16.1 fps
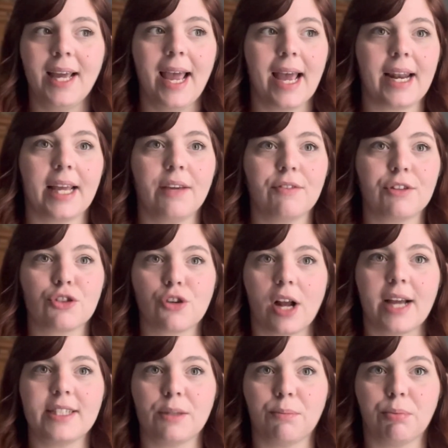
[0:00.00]
And I even
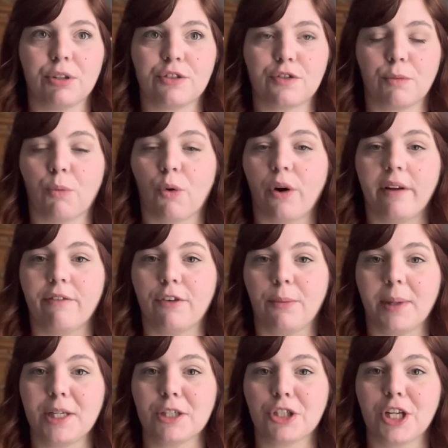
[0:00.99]
tried to push for more
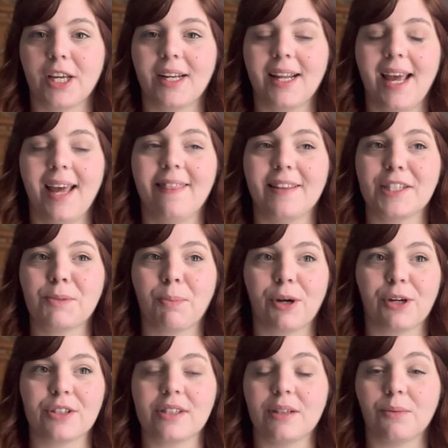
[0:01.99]
information. And this
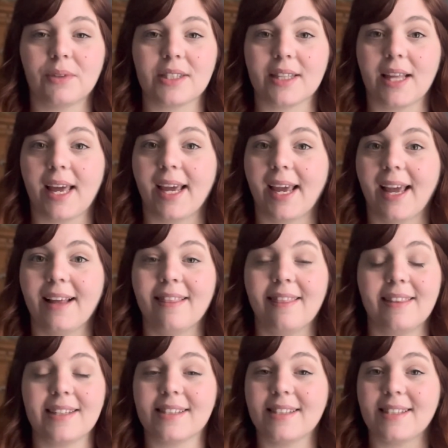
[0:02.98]
person was like,
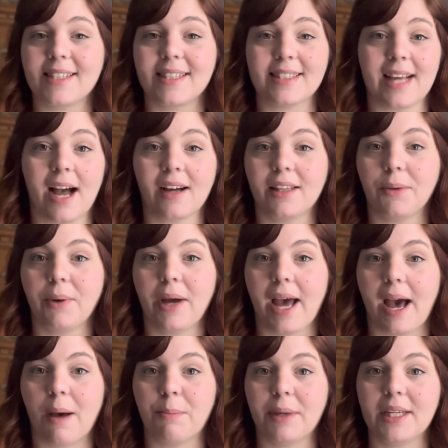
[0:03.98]
"This is exactly what
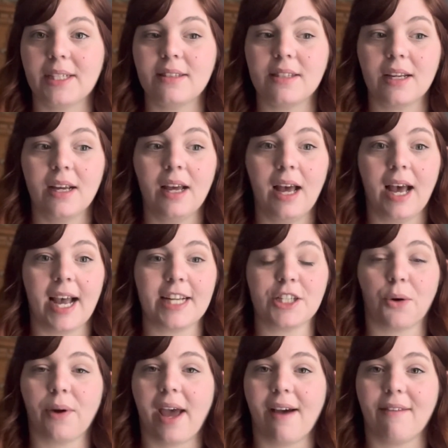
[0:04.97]
happened. I
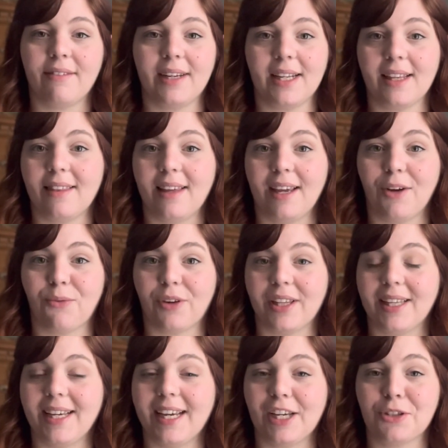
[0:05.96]
don't have anything
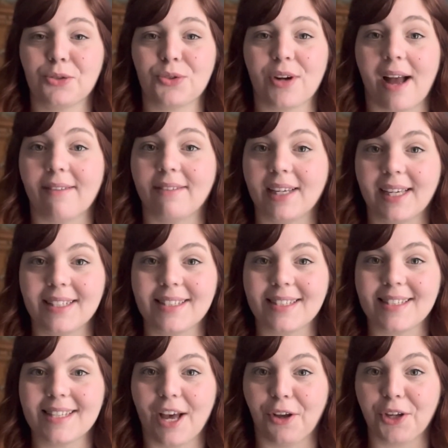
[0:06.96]
really extravagant to
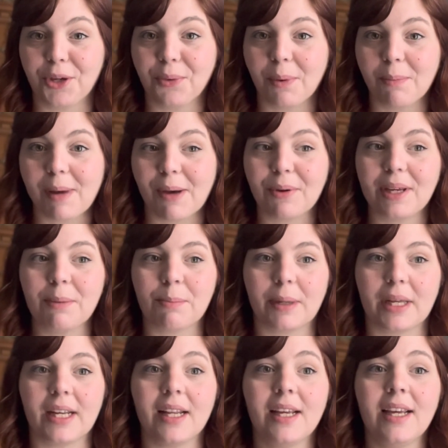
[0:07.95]
tell you about it,
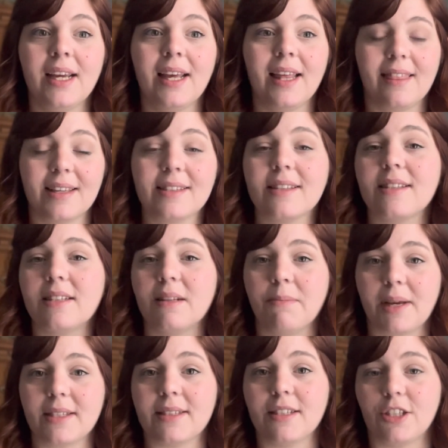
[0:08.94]
but this is the
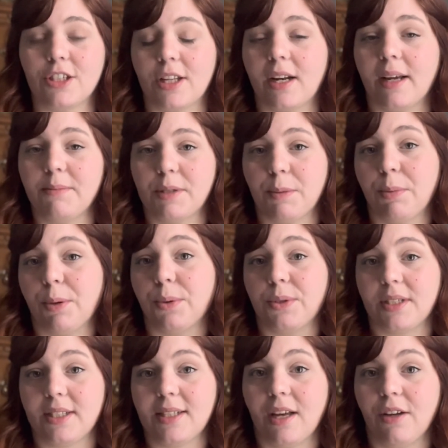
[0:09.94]
message that I'm supposed
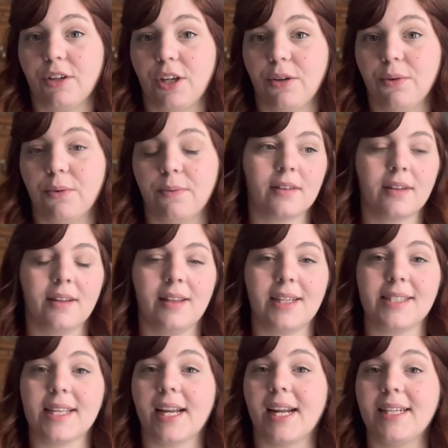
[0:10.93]
to tell you." They
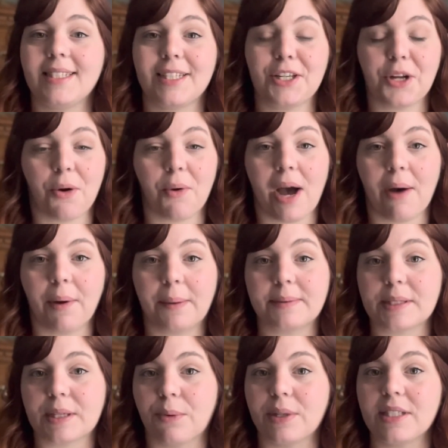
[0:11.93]
said, "I didn't know how I was
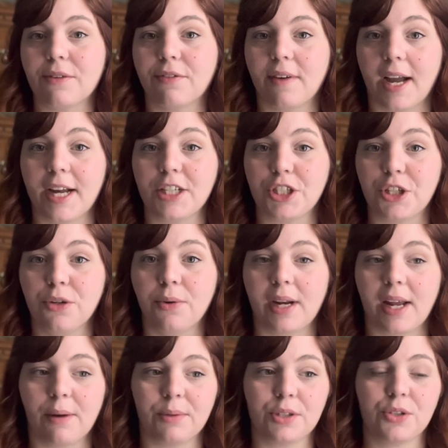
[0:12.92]
going to find you, and
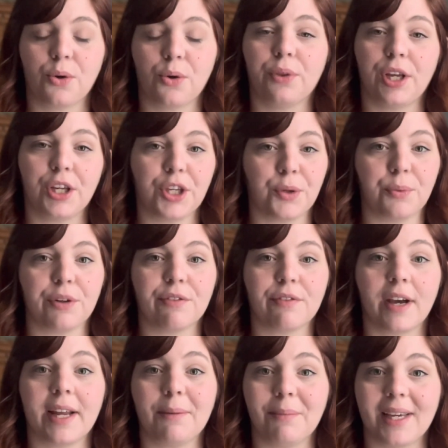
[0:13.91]
I was told that you would
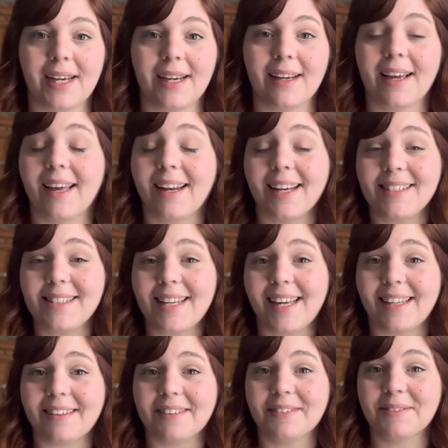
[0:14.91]
find me." And I
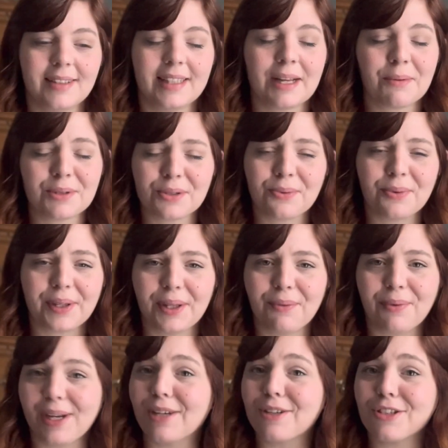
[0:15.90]
did. And that was a really
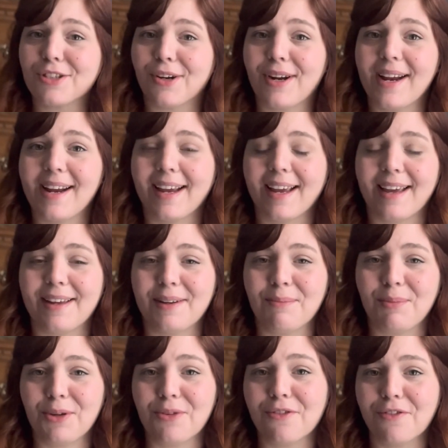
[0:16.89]
reassuring and
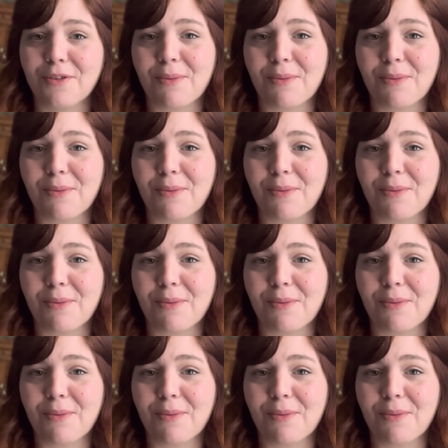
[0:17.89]
beautiful